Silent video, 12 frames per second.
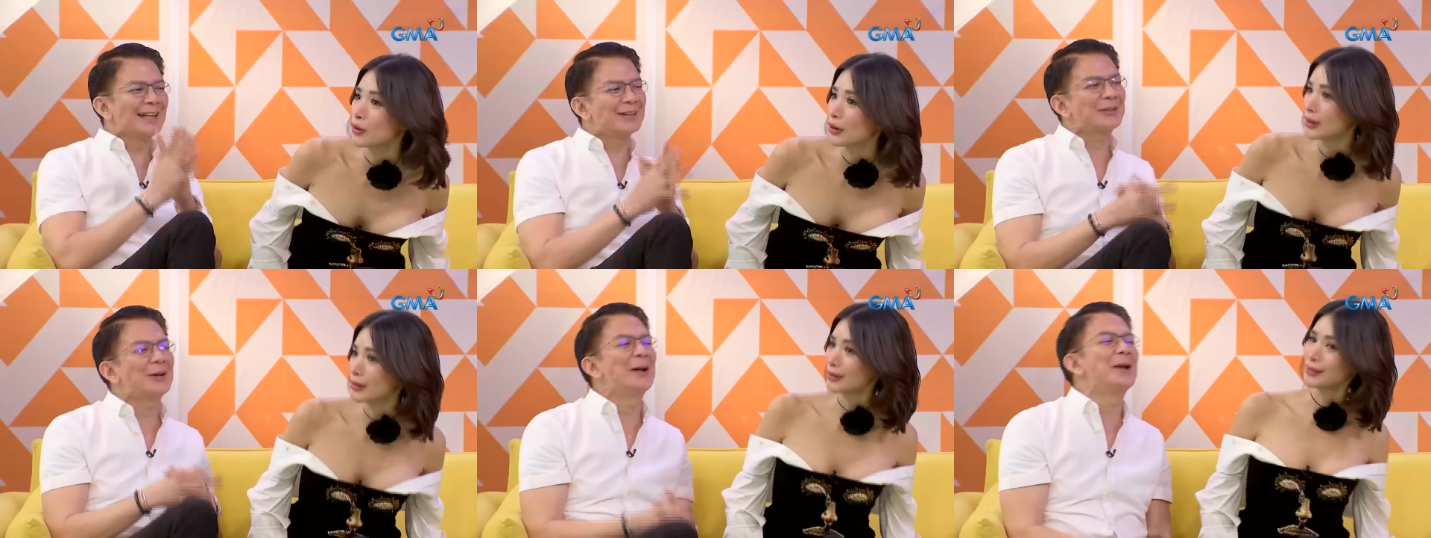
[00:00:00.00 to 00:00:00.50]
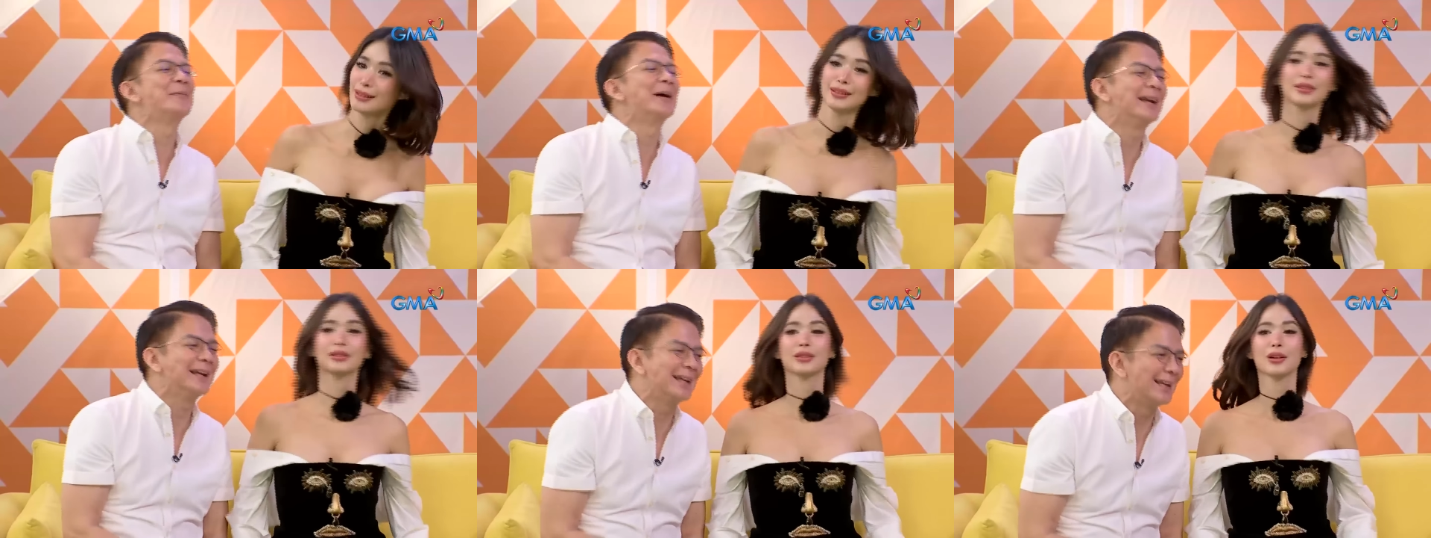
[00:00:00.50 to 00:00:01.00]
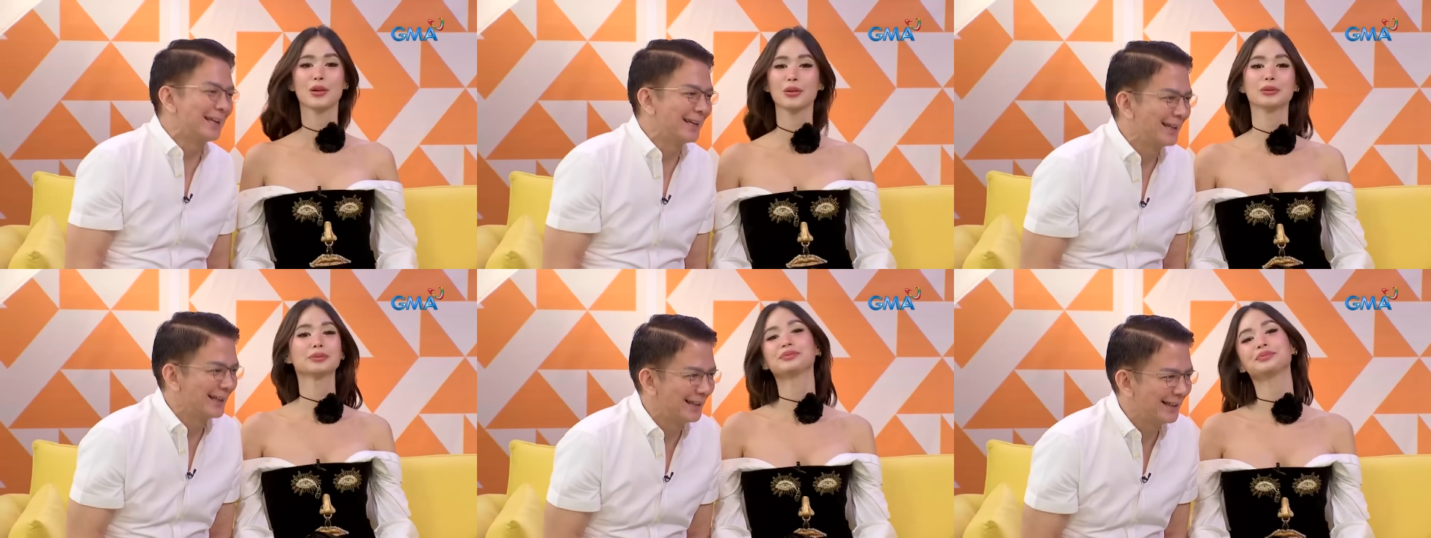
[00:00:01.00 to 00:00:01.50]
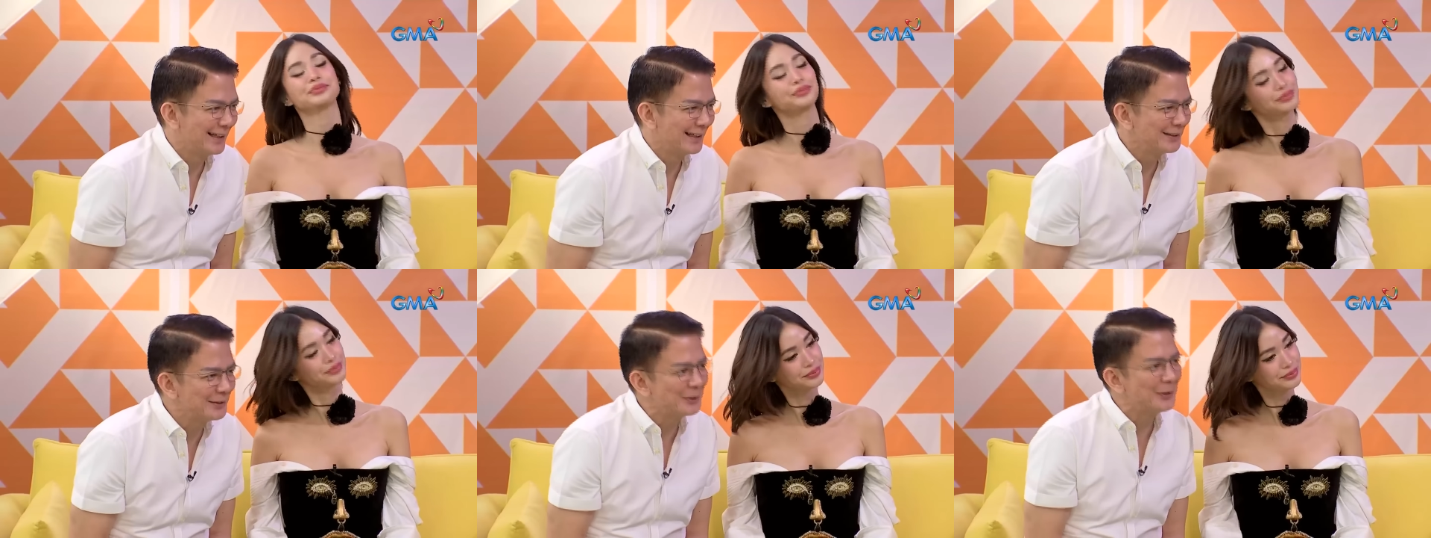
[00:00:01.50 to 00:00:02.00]
Speaker 1: totoo naman eh. No.
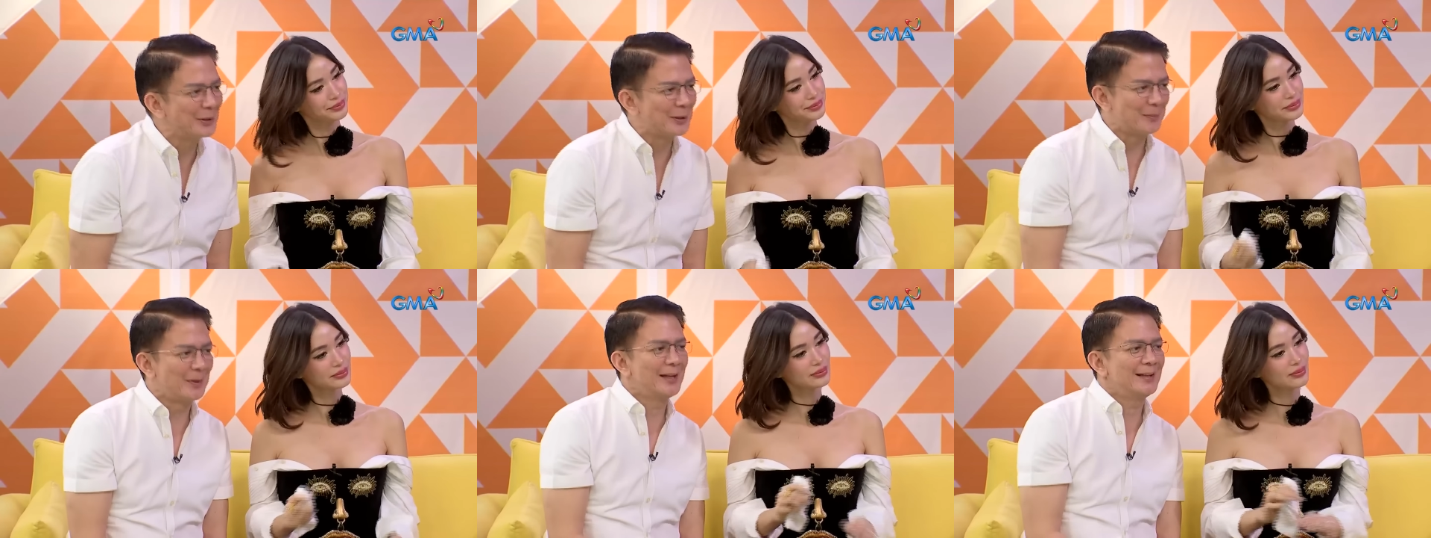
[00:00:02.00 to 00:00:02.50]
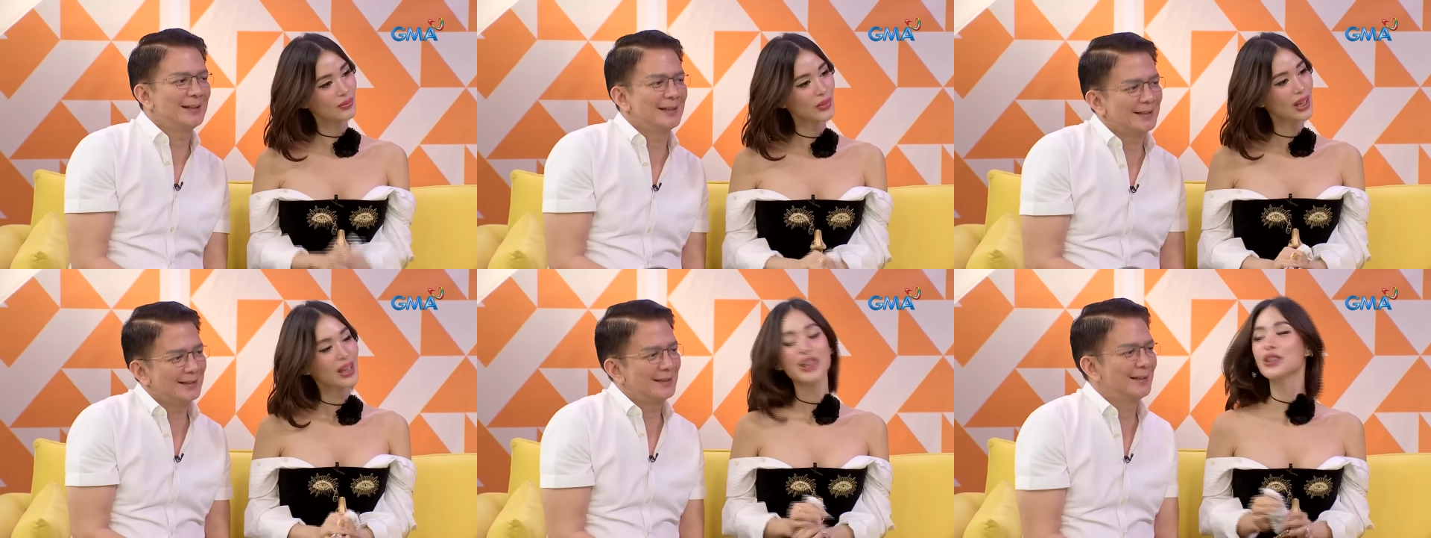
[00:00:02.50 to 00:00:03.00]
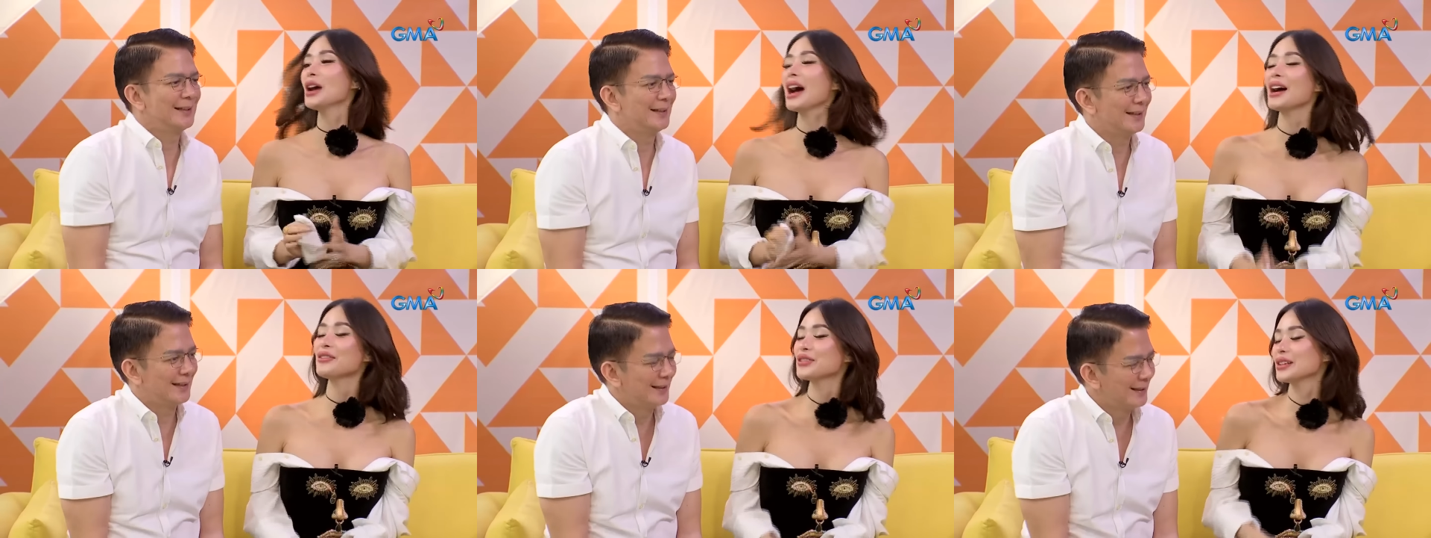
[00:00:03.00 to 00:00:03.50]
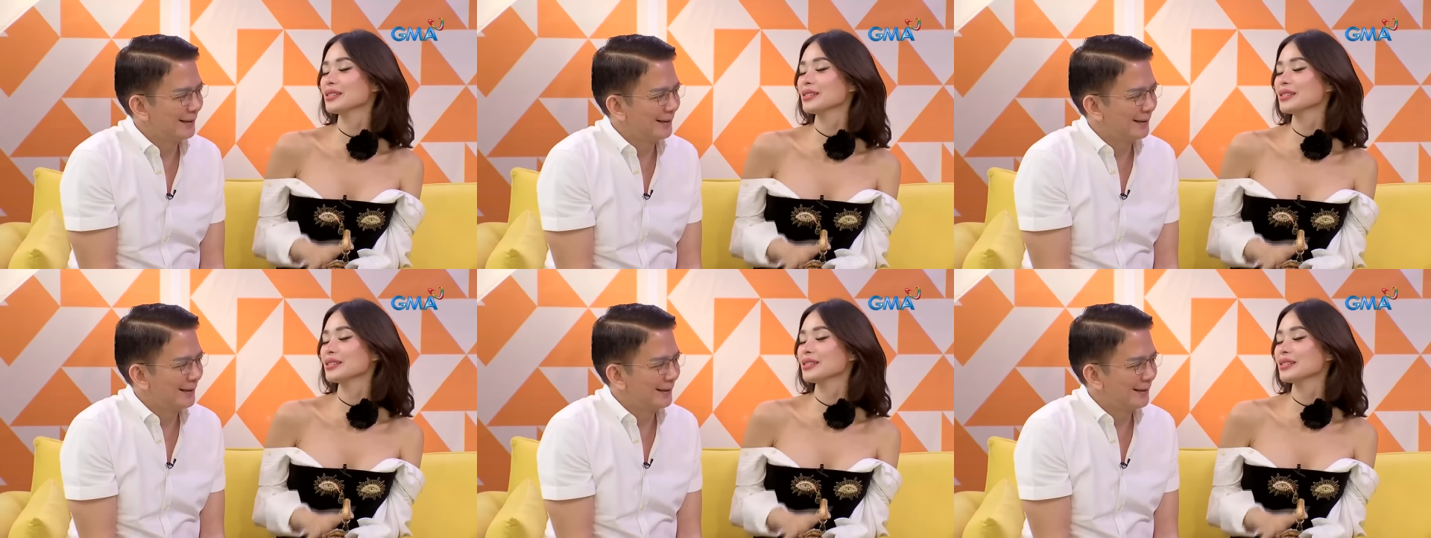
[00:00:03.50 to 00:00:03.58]
Totoo naman.
Speaker 2: Okay. You have the